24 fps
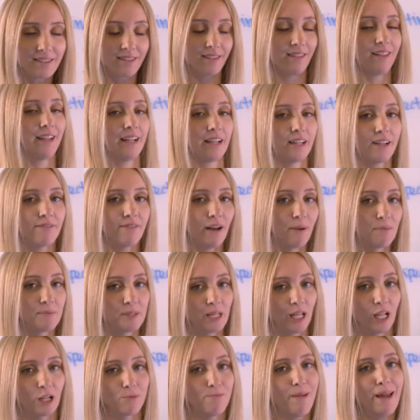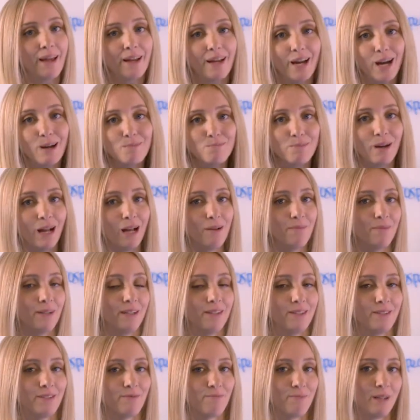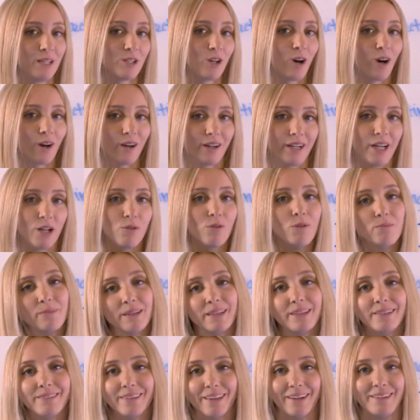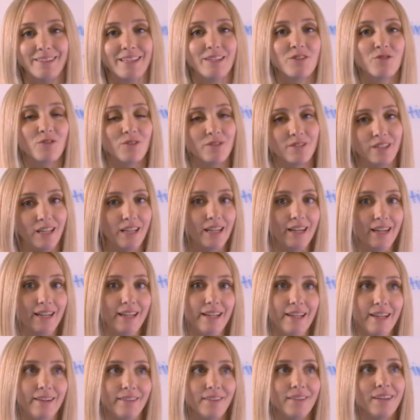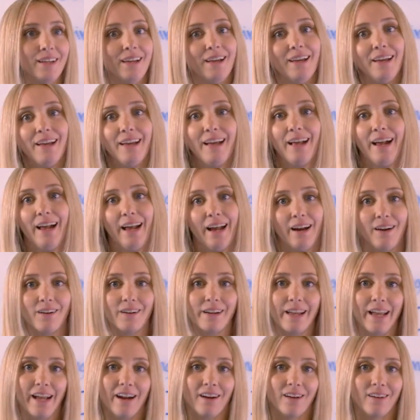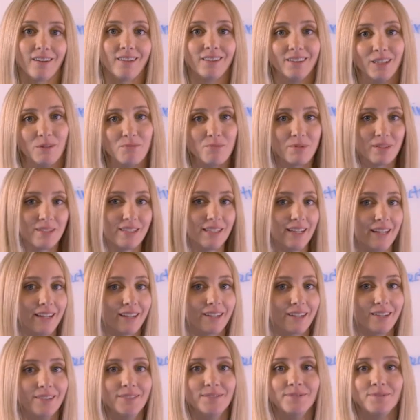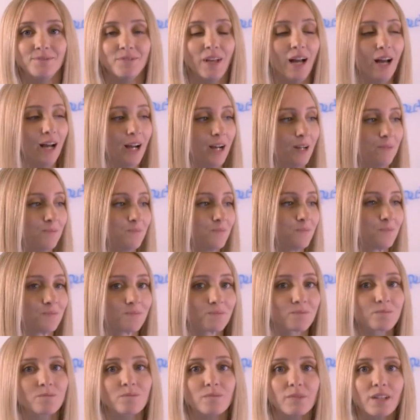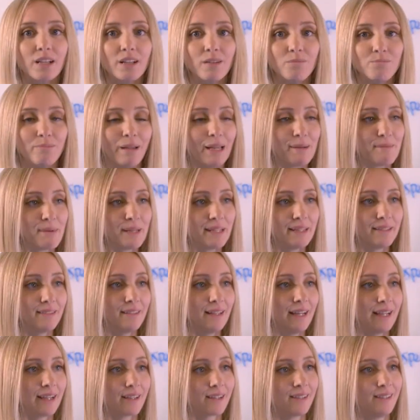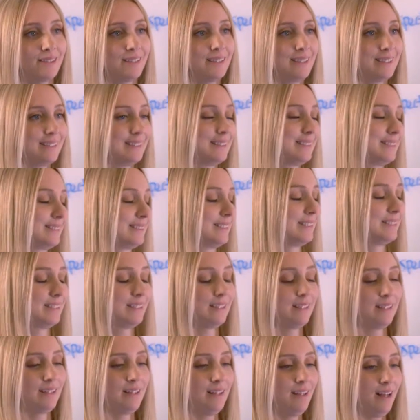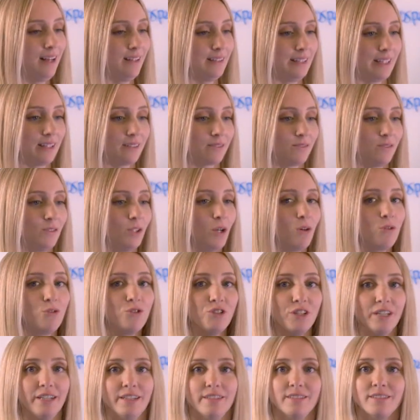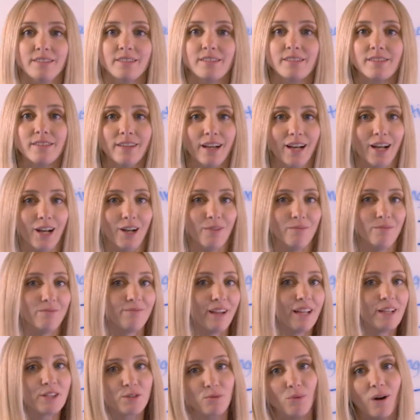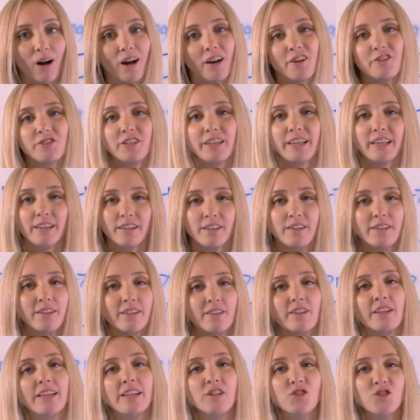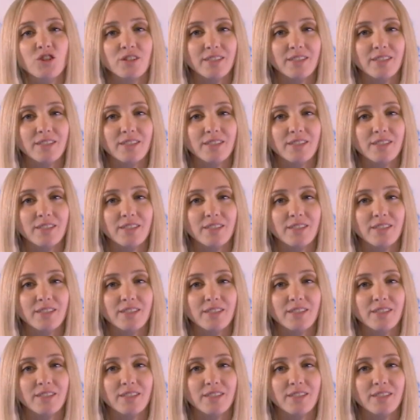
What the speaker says: Like if I'm selling makeup, I'm going to be targeting women that's interested in hair care, lipstick, maybe like lotions, face wash, like interest